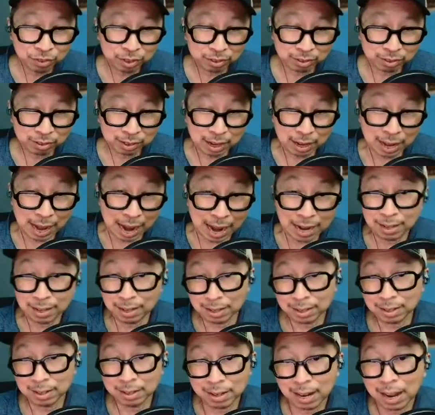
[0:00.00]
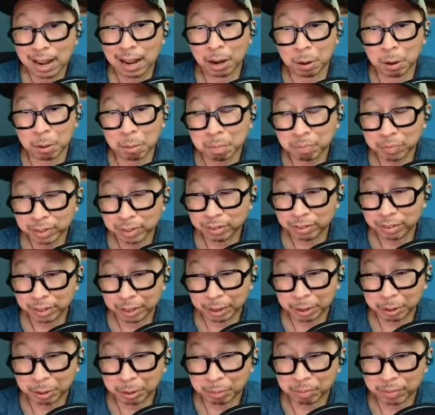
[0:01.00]
to say I need it now.
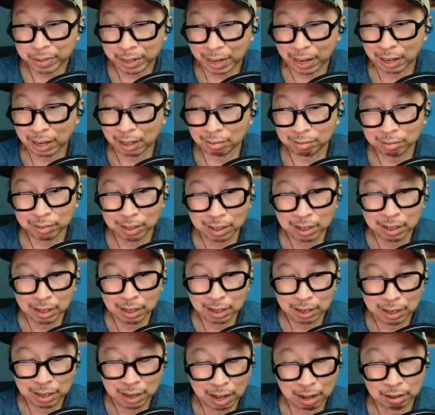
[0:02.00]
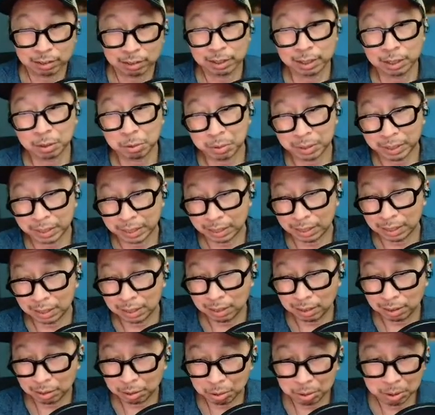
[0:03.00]
So yeah, I'll get it when I
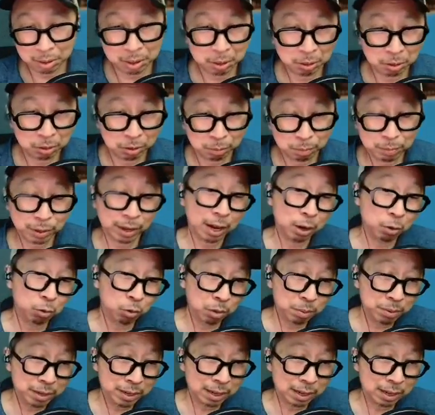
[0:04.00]
get it. Who knows? But I will be